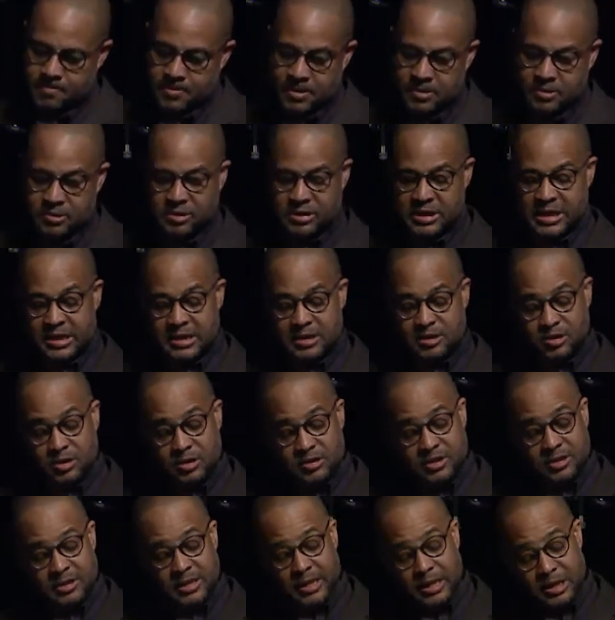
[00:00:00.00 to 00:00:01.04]
So he
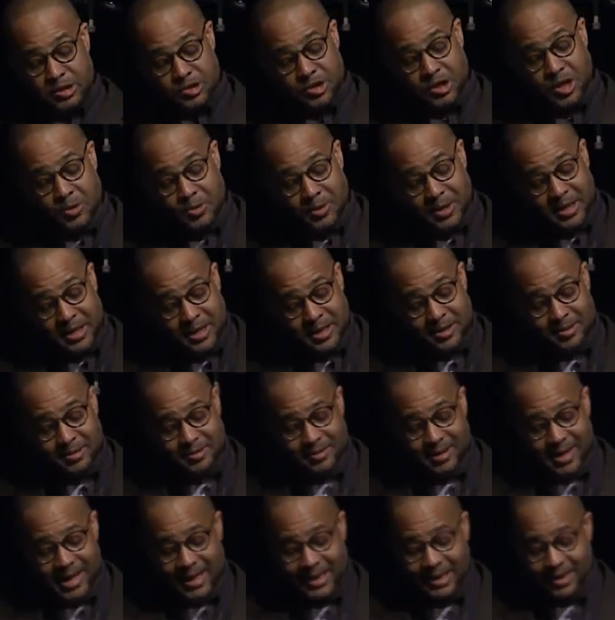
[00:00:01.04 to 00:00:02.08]
says, I need you to go
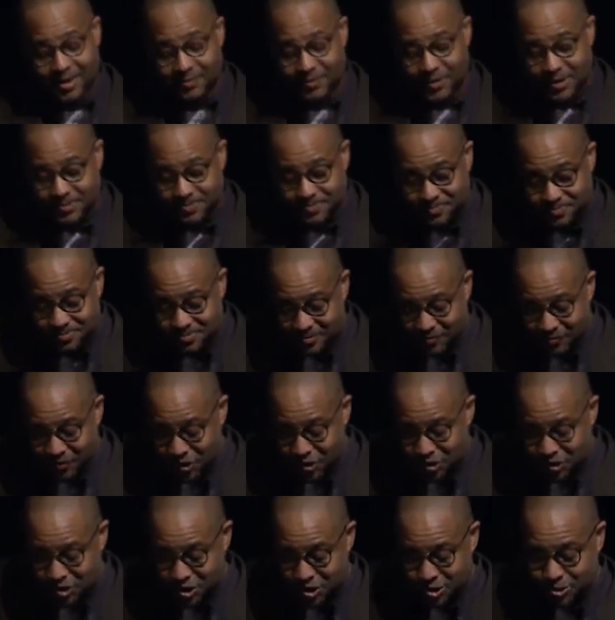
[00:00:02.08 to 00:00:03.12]
again. I love it.
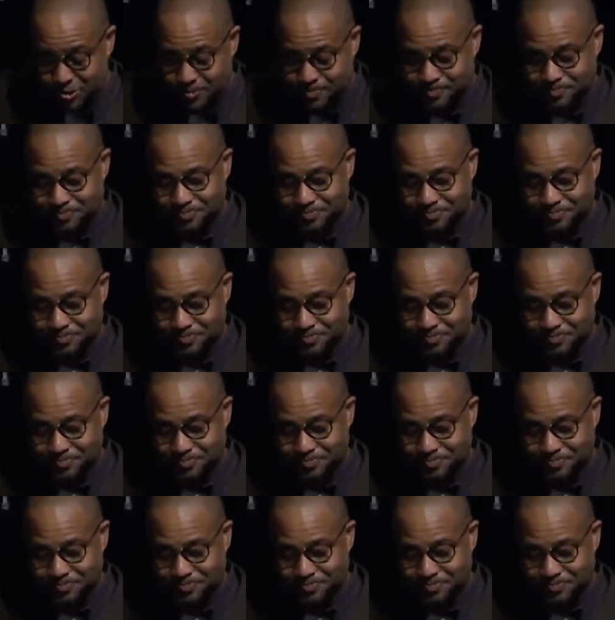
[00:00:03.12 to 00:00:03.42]
Verse 2.